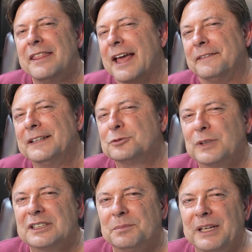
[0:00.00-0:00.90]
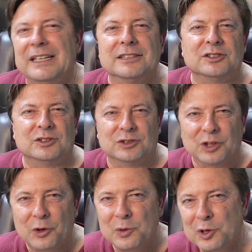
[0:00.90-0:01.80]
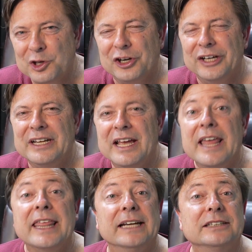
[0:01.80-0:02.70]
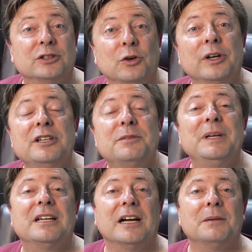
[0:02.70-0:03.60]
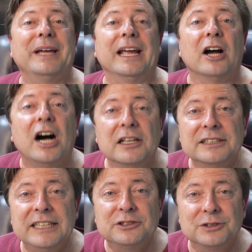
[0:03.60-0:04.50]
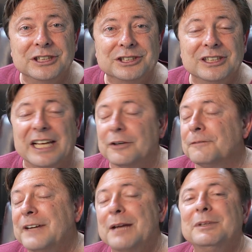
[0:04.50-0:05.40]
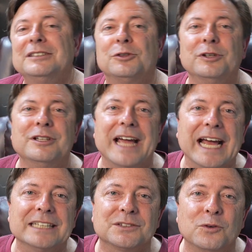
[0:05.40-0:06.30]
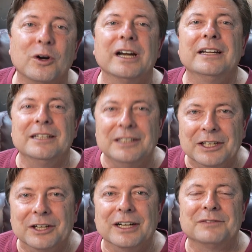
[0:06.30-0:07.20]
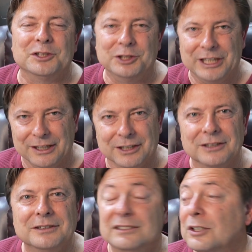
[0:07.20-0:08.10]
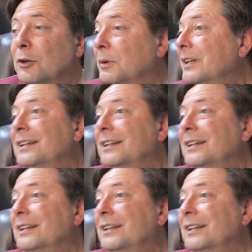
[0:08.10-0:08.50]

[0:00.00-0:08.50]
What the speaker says: that this recipe is so good that it's going to become a holiday tradition that your family is going to ask for year after year. So,